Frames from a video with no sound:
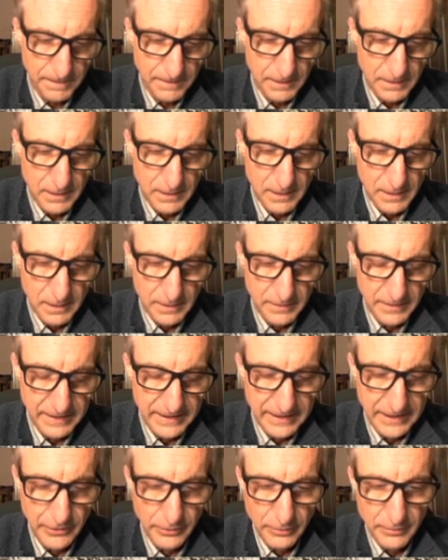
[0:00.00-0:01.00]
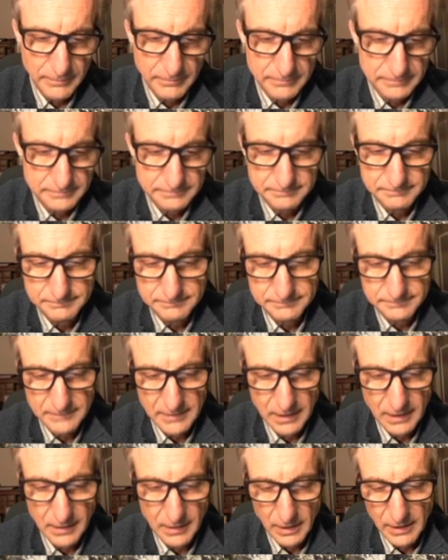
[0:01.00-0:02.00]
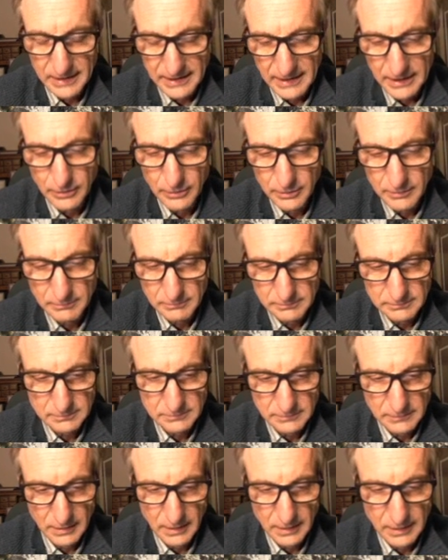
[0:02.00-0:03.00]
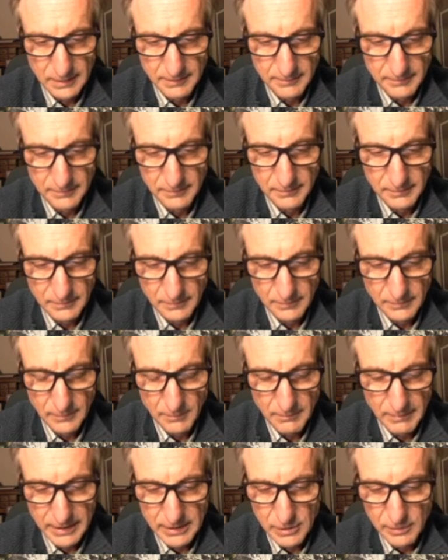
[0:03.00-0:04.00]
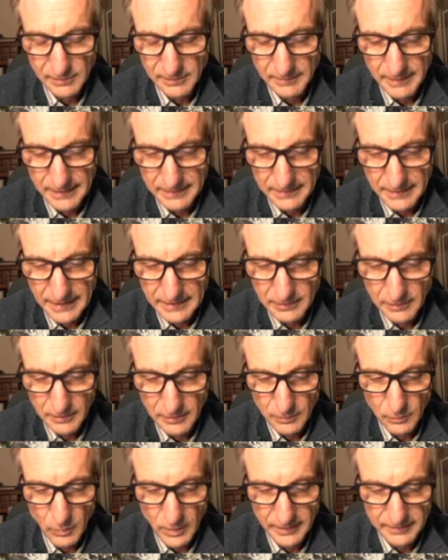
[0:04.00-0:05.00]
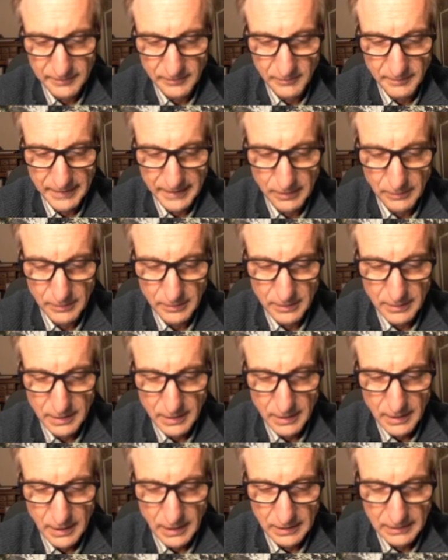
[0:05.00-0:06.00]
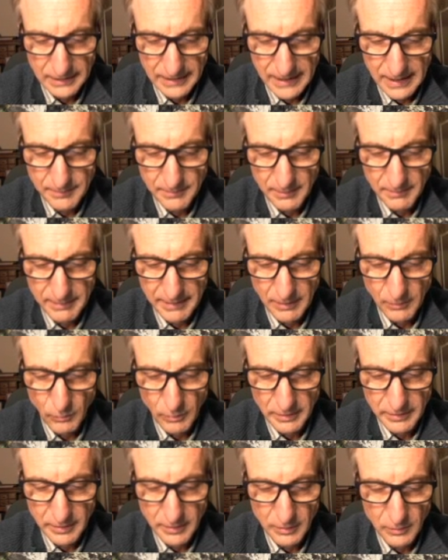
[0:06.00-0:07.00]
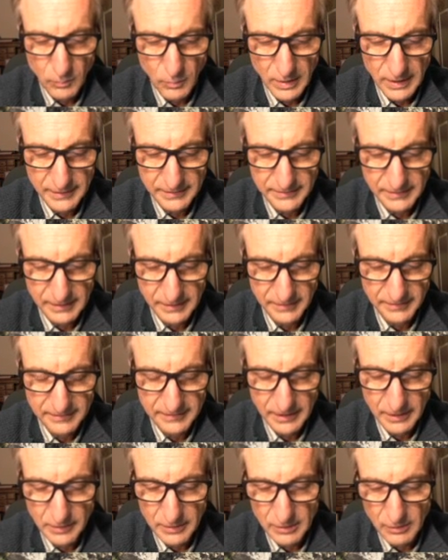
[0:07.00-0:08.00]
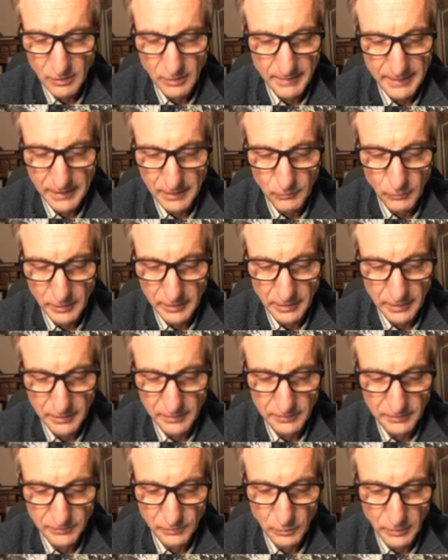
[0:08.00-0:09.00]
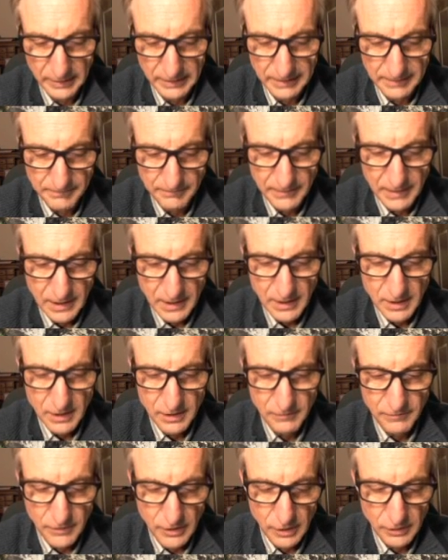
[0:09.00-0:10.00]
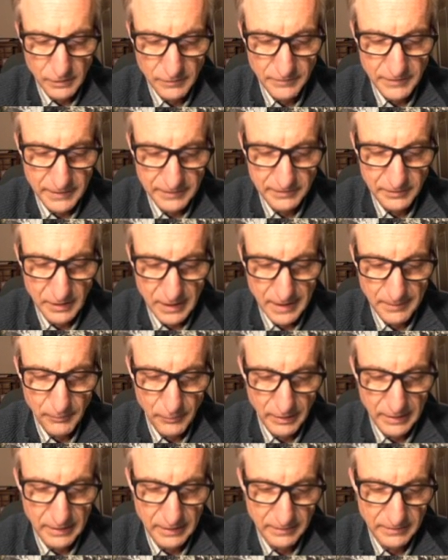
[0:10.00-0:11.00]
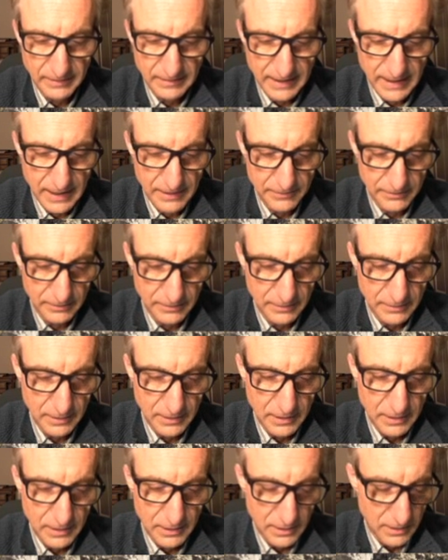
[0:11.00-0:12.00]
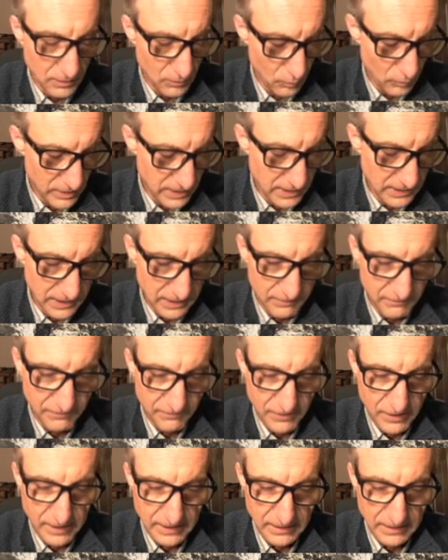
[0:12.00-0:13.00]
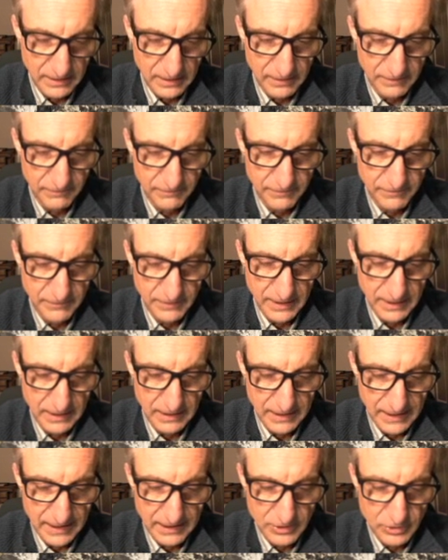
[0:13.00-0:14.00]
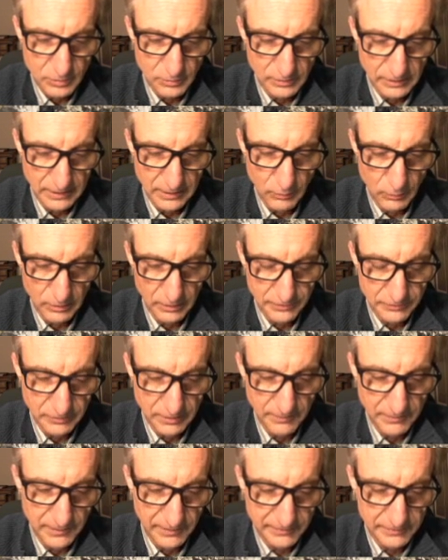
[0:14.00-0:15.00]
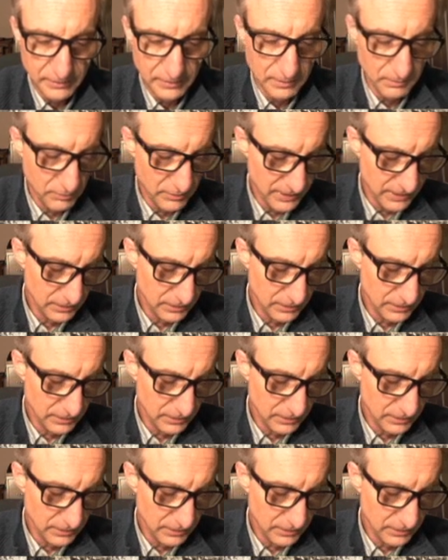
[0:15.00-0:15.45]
The heater, a heater might use about 900 watts of power, a lamp about 100 watts, and a stereo about 120. If all of these are operating together, we can find if they actually will trip the circuit breaker.